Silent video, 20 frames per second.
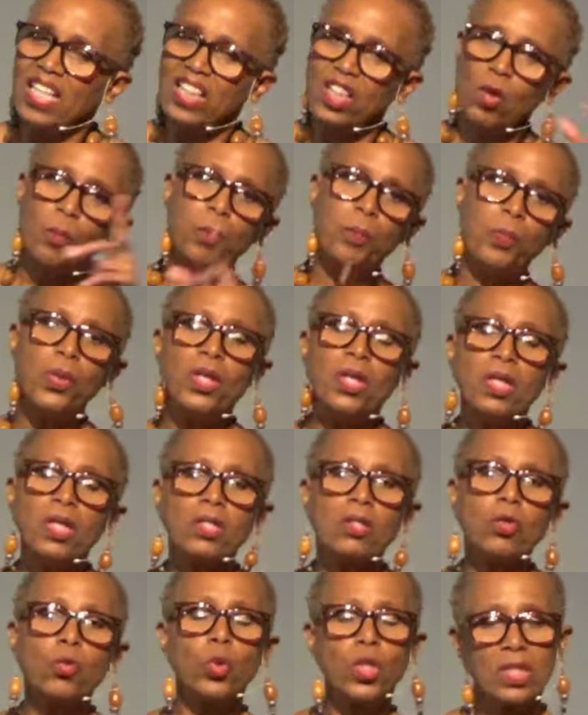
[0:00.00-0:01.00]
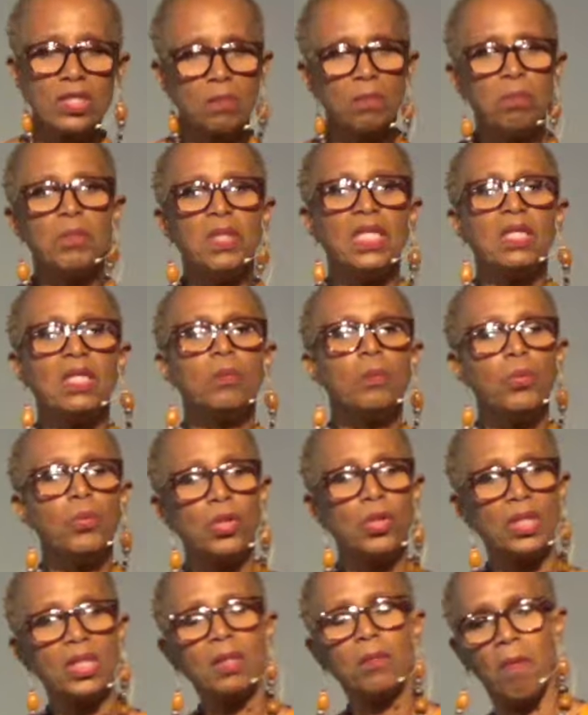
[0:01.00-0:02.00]
The book was me
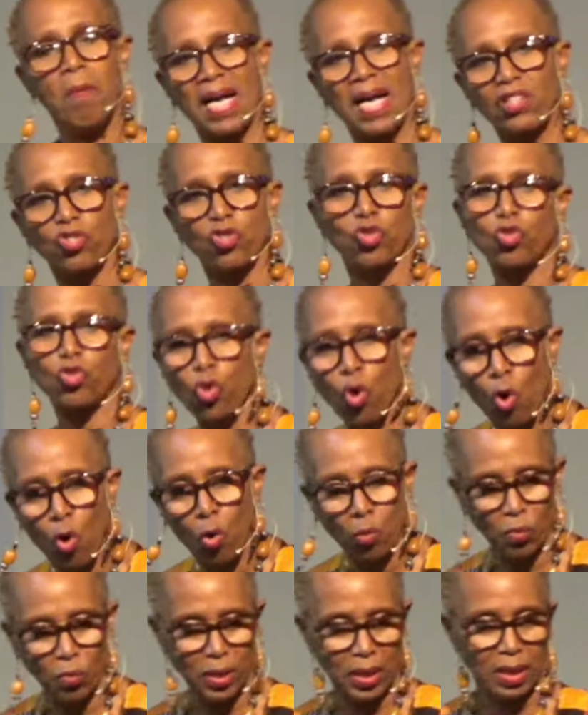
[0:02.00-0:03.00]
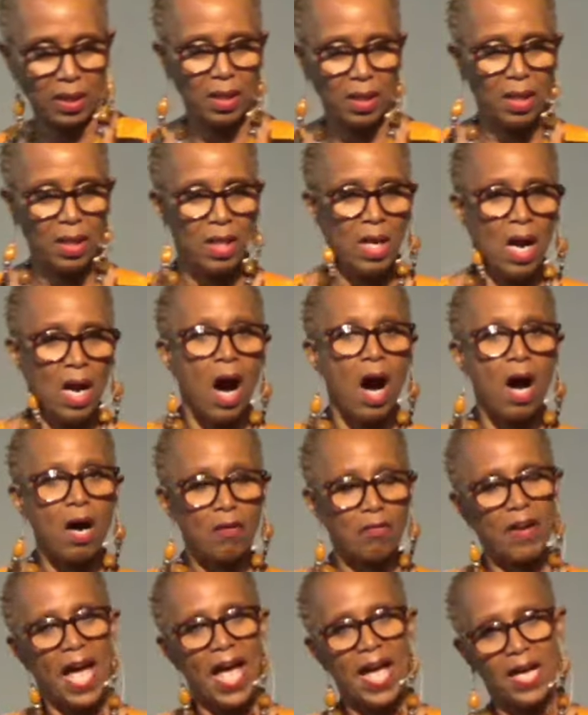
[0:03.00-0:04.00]
putting my story
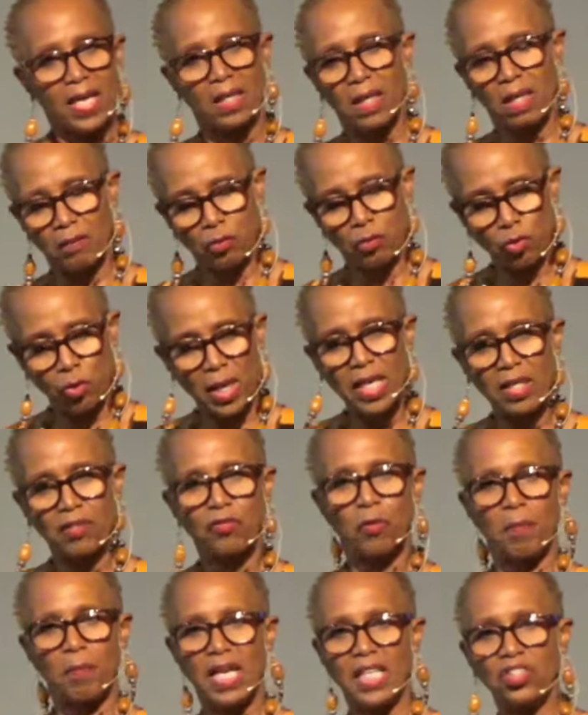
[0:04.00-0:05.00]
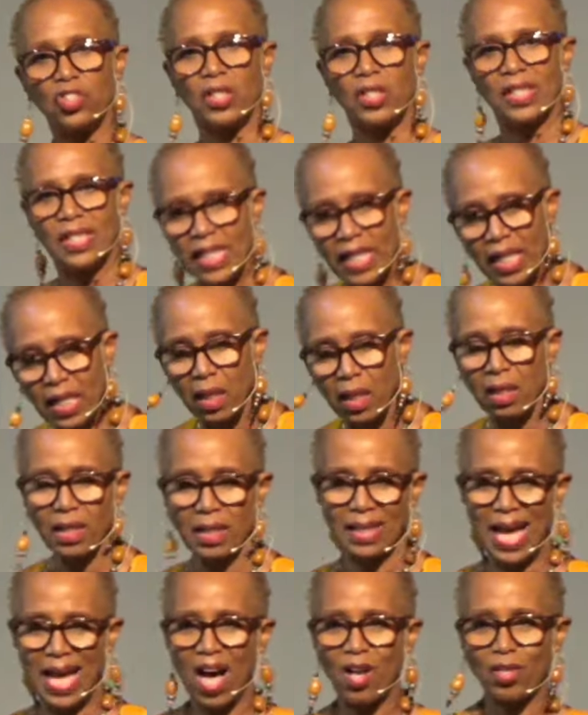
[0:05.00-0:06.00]
of transformation and
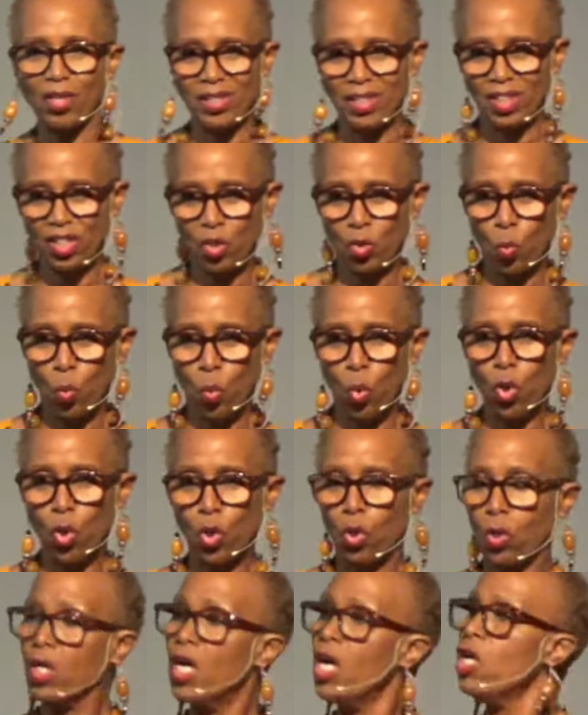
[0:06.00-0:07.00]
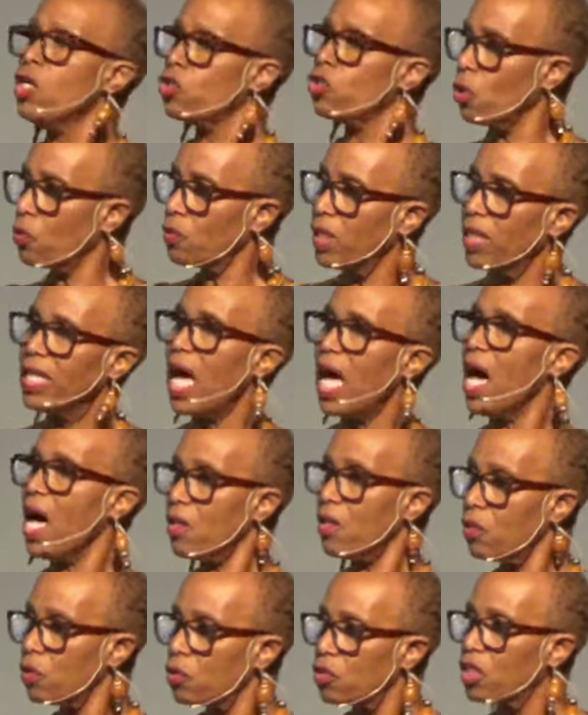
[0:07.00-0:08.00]
healing out into the world so that
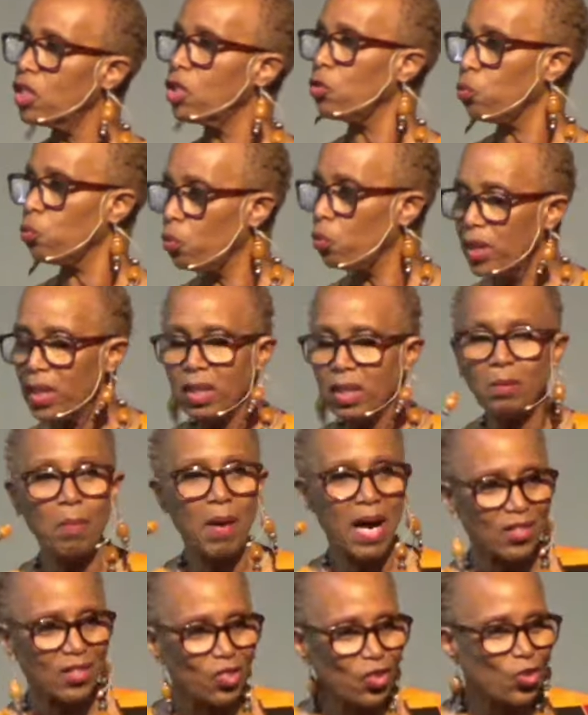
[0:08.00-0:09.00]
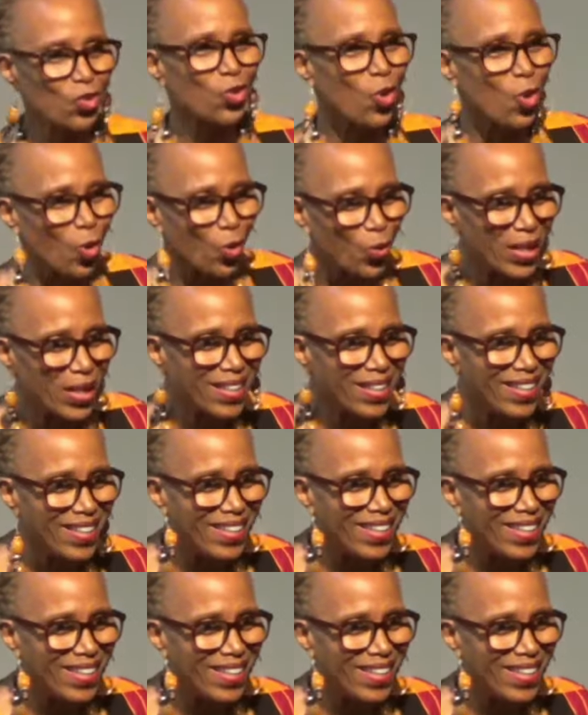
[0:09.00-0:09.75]
others could read my story.